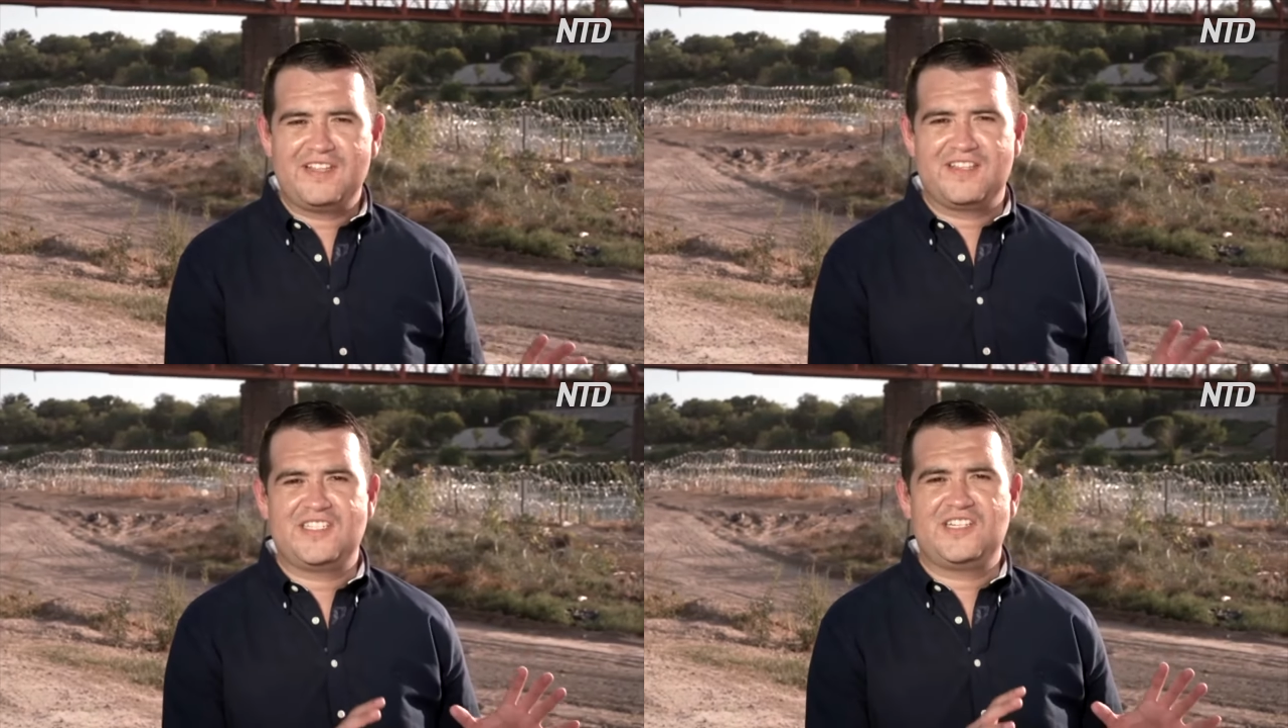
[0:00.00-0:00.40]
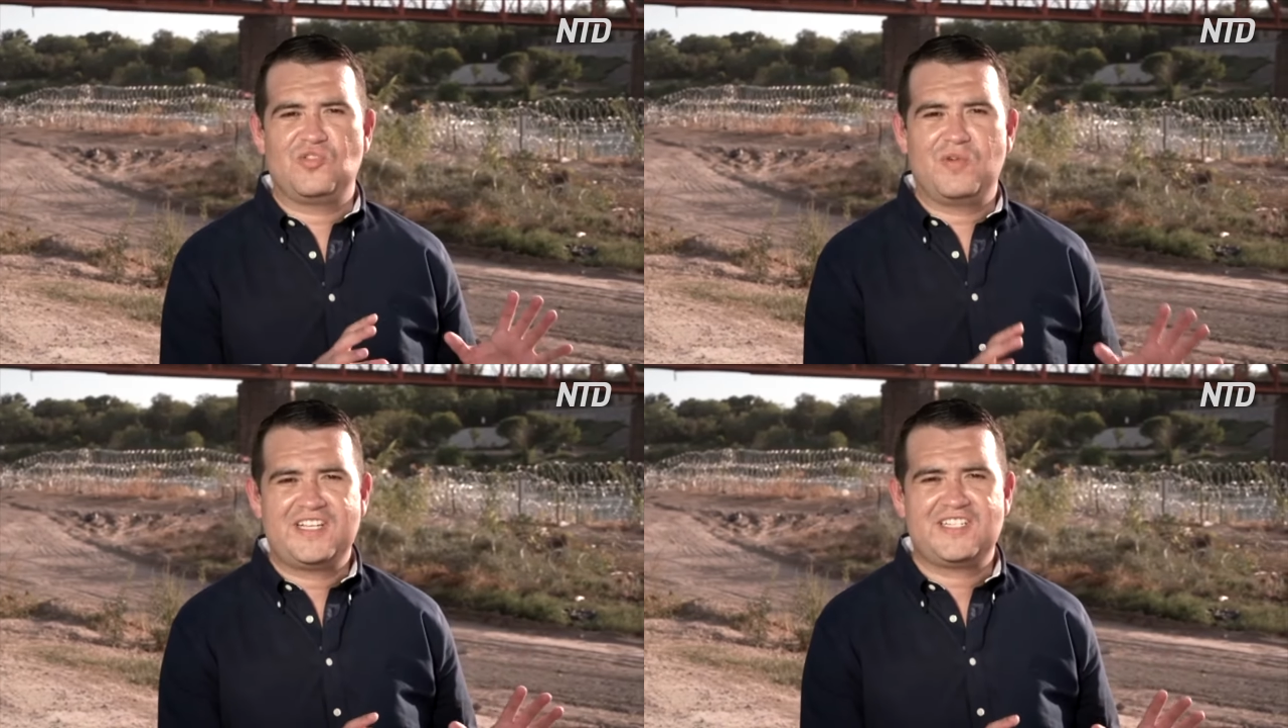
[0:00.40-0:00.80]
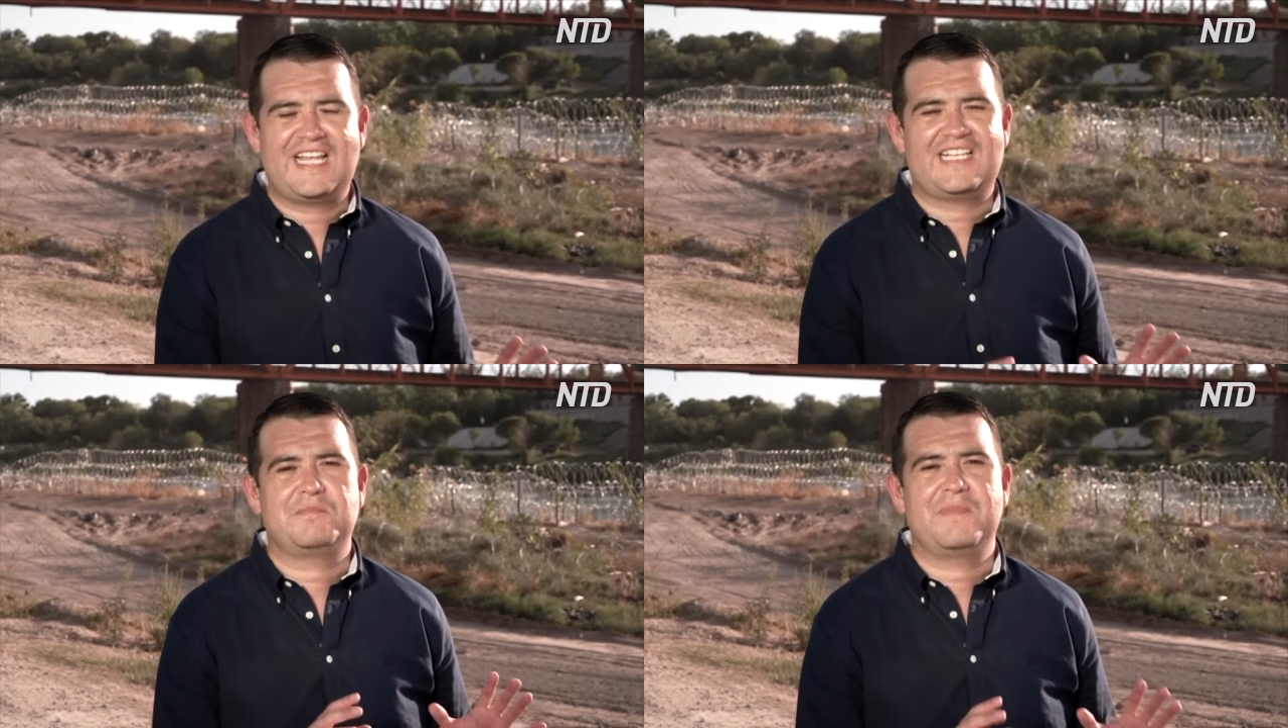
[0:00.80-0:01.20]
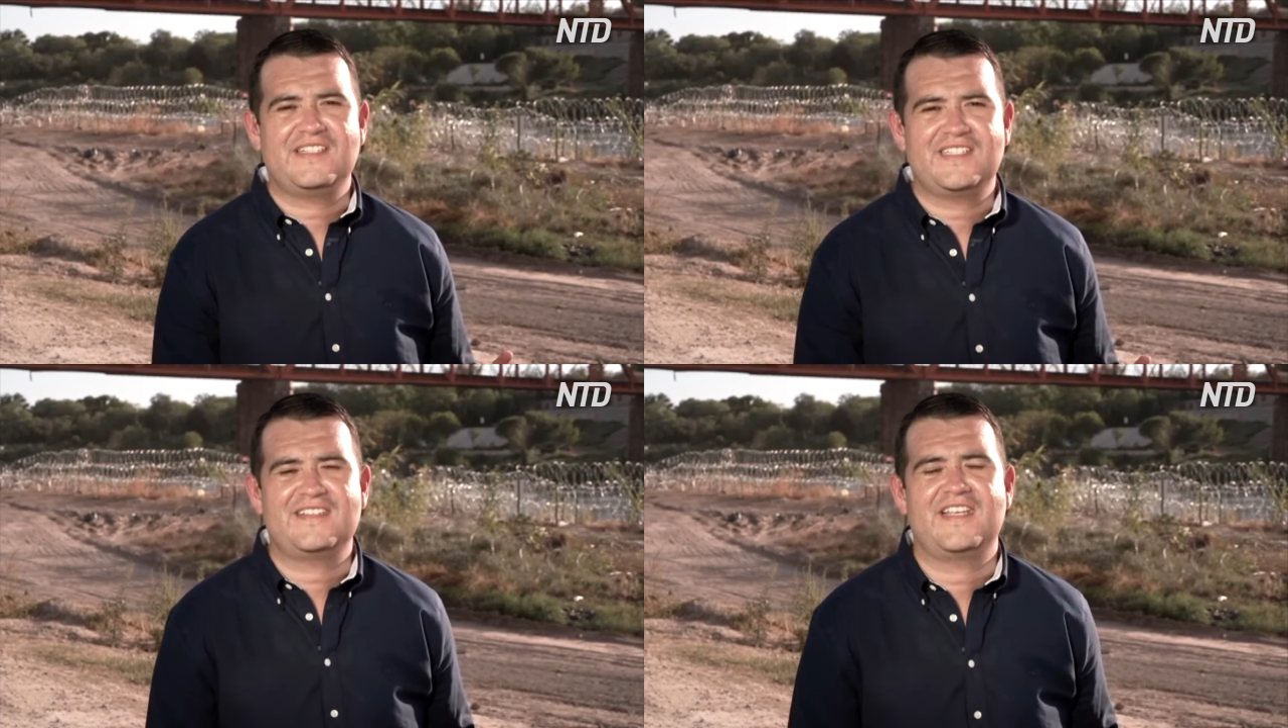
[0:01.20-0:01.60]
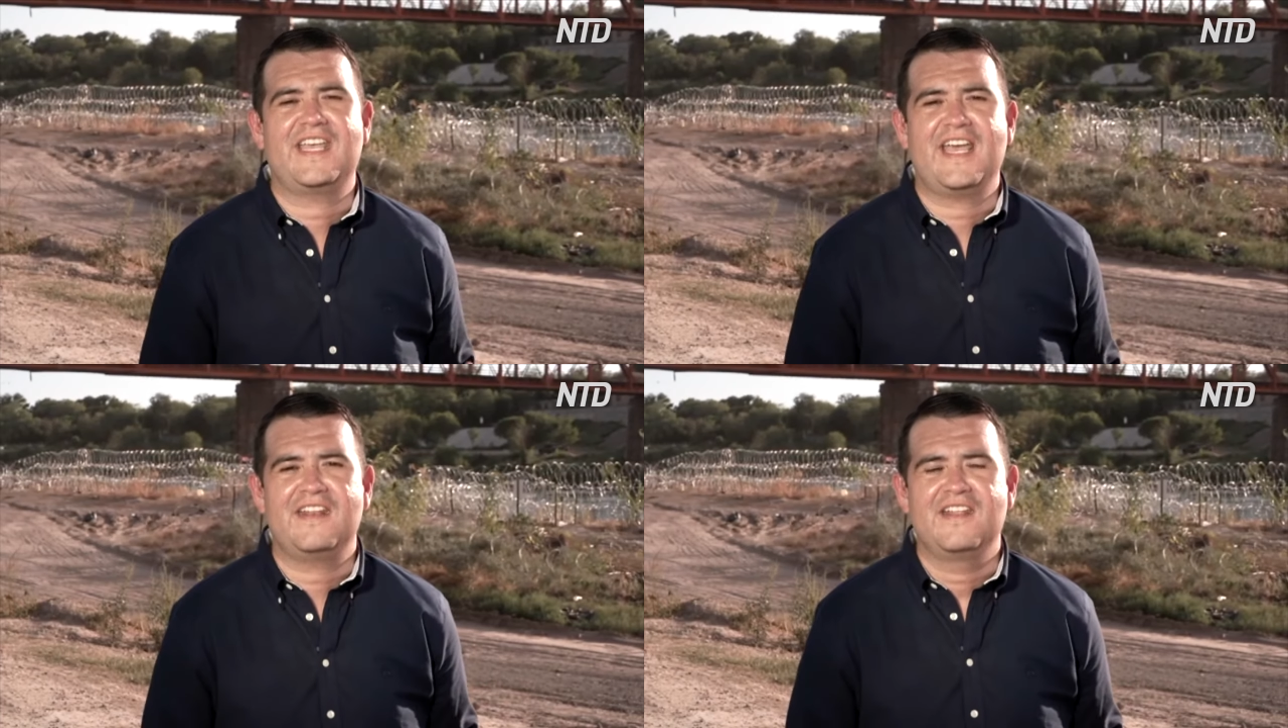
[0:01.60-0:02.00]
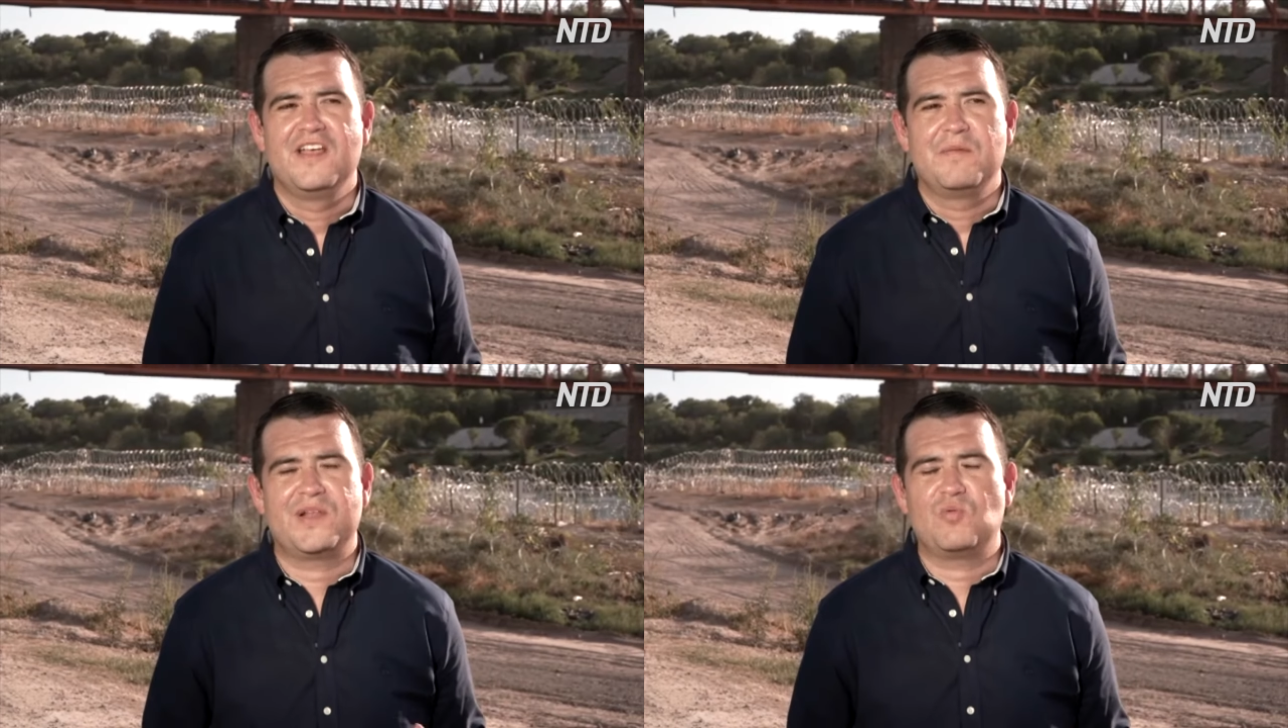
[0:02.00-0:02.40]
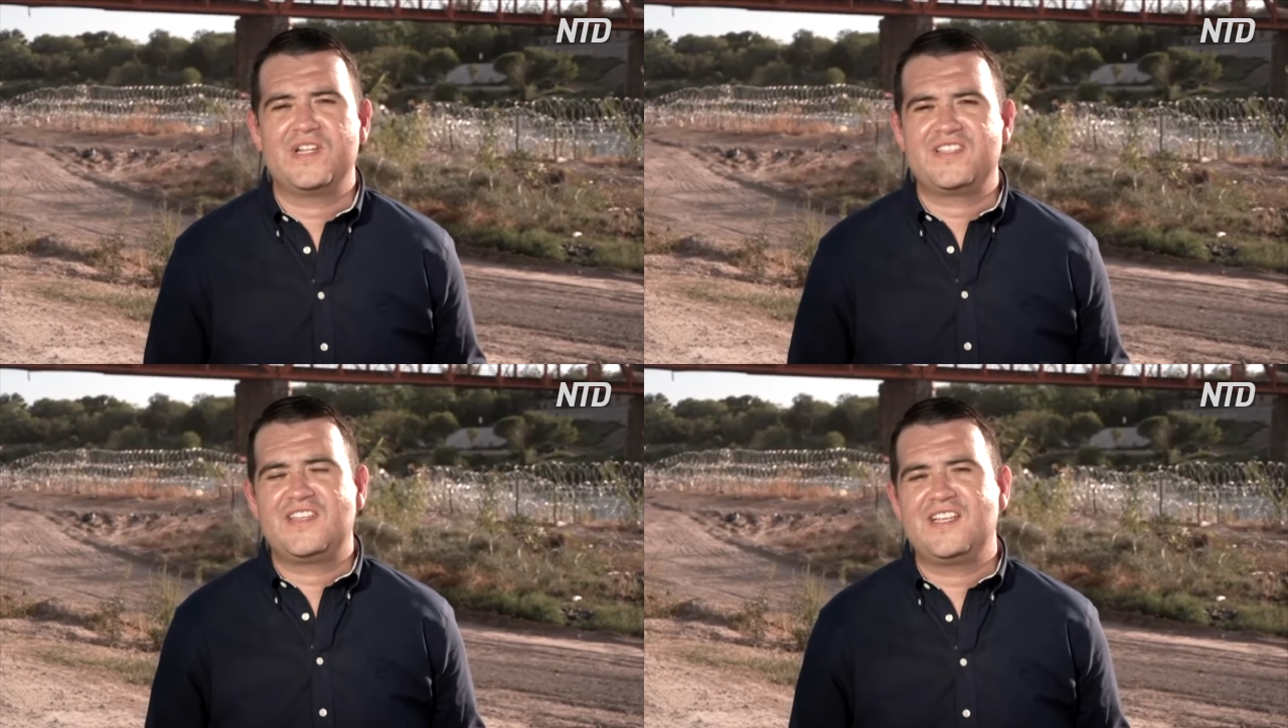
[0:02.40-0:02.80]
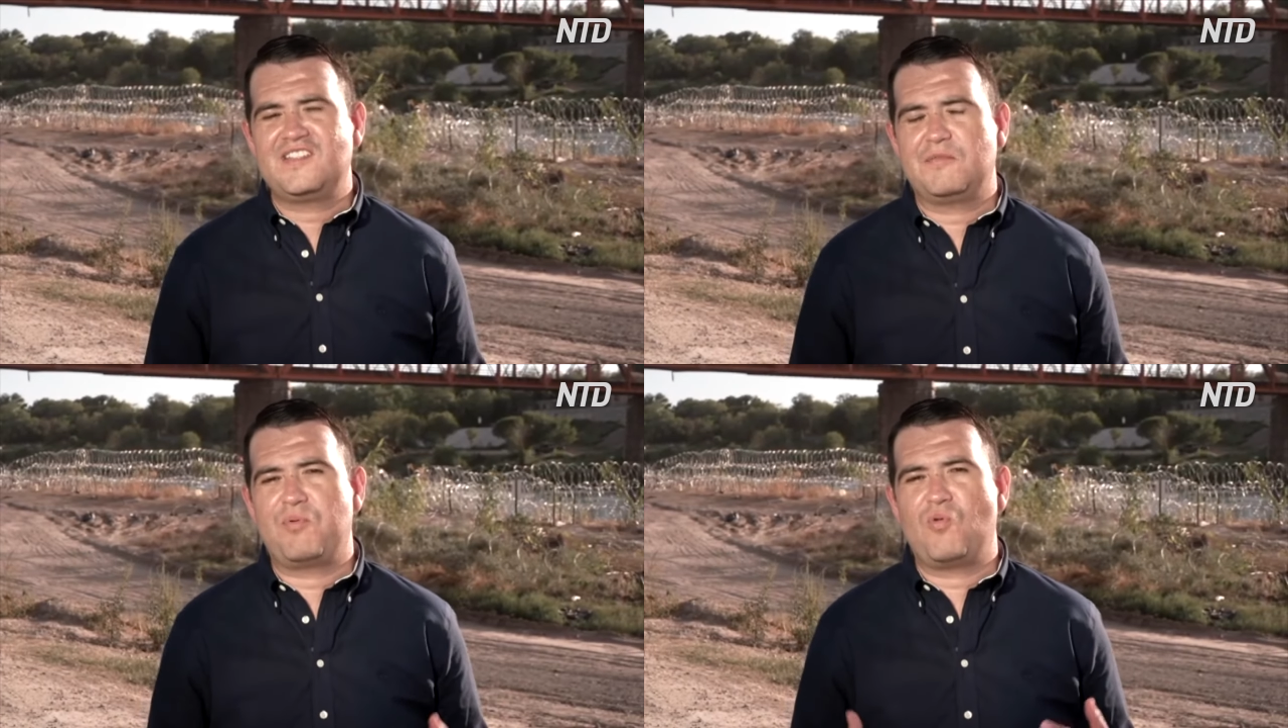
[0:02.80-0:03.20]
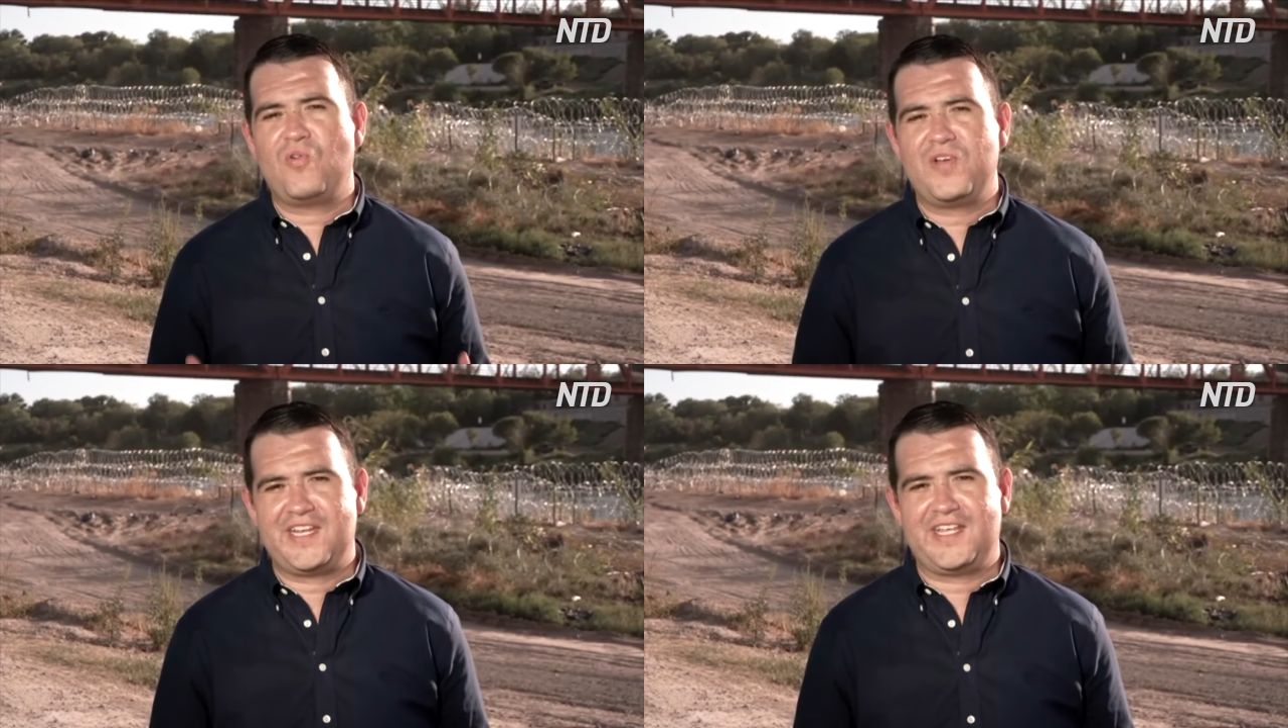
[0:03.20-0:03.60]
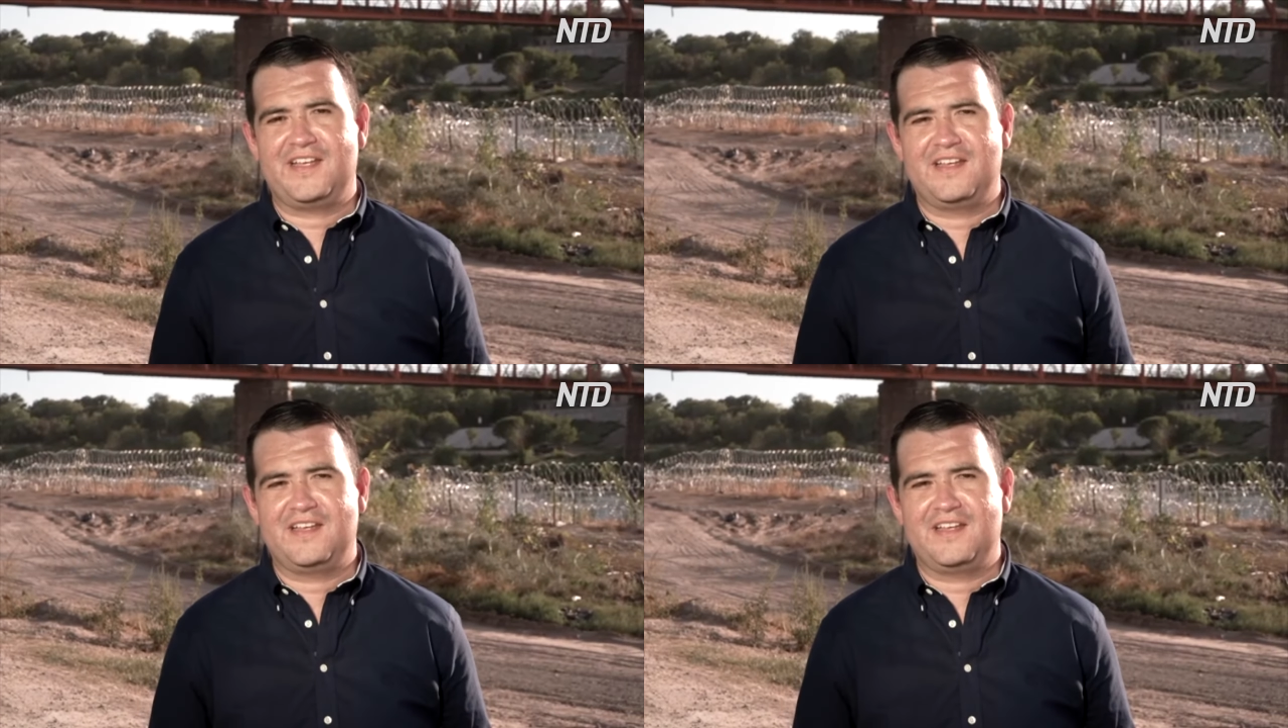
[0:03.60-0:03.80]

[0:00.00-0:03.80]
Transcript: the situation as best as they can. But what's disappointing